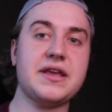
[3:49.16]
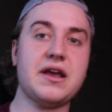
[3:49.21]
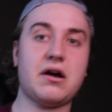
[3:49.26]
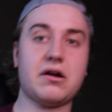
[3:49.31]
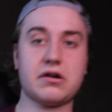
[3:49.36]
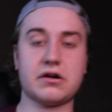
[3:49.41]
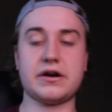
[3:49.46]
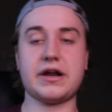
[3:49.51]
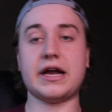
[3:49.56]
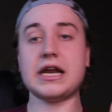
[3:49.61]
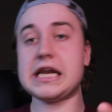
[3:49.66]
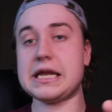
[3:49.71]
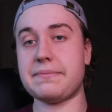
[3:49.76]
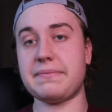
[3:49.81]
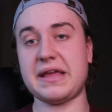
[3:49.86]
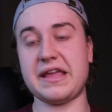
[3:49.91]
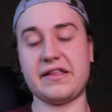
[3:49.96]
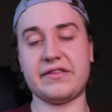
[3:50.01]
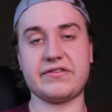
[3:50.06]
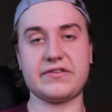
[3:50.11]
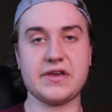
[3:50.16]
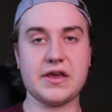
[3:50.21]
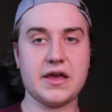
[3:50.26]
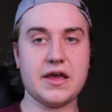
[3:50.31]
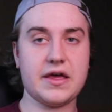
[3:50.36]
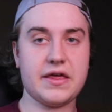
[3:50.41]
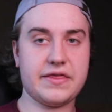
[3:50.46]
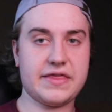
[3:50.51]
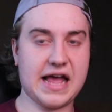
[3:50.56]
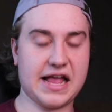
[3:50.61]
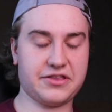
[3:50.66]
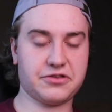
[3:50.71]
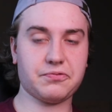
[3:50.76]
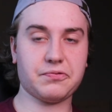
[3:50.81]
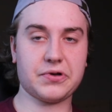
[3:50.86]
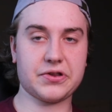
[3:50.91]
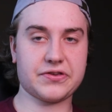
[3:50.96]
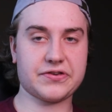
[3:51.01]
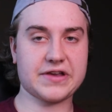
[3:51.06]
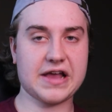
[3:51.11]
the 190 means that's
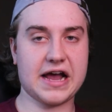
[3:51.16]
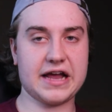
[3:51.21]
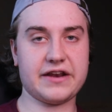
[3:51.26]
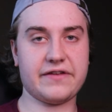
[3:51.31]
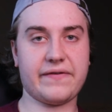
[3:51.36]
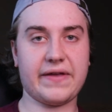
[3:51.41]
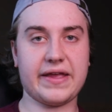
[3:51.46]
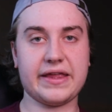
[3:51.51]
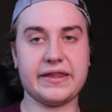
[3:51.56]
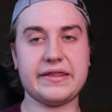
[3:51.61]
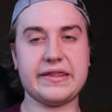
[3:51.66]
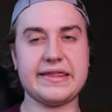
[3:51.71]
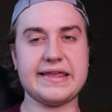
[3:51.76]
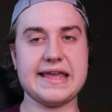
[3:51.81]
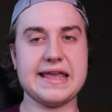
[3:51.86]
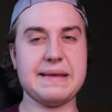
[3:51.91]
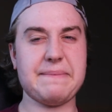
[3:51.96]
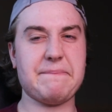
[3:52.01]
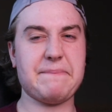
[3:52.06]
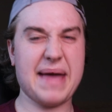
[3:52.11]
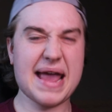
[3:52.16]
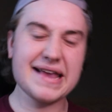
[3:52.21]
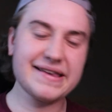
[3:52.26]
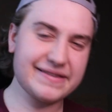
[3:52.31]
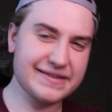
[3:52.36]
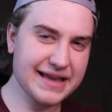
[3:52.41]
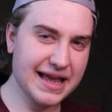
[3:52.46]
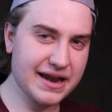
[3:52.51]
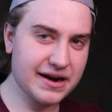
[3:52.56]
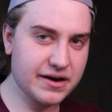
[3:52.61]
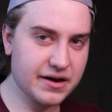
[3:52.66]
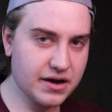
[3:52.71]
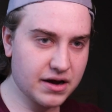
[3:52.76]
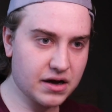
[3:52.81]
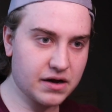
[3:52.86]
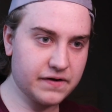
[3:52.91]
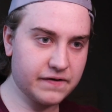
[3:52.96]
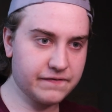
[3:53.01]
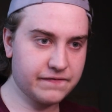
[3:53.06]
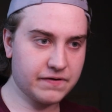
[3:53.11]
what's kind of in the base set
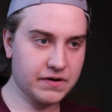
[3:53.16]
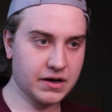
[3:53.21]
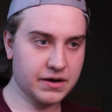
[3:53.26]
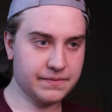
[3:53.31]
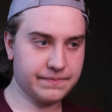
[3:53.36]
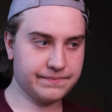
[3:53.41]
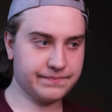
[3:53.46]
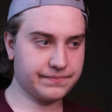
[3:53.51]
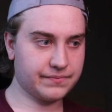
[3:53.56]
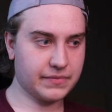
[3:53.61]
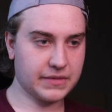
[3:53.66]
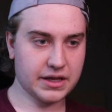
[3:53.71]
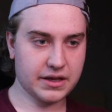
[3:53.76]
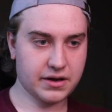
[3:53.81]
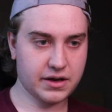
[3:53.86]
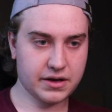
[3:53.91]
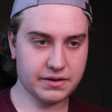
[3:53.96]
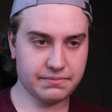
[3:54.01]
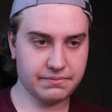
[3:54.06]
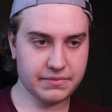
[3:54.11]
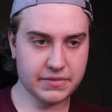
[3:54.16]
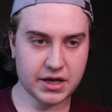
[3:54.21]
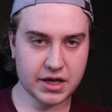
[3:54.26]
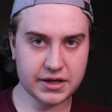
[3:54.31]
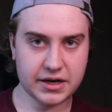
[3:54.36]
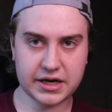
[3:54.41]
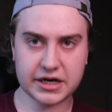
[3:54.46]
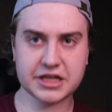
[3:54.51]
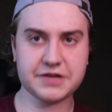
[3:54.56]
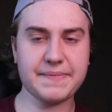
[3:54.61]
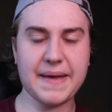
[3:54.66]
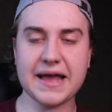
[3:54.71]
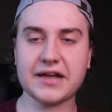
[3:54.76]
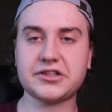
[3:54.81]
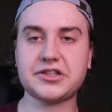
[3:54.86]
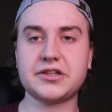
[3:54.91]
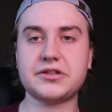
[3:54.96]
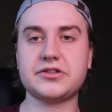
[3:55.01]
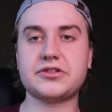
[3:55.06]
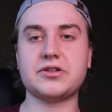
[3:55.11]
of um, uh, uh an expansion.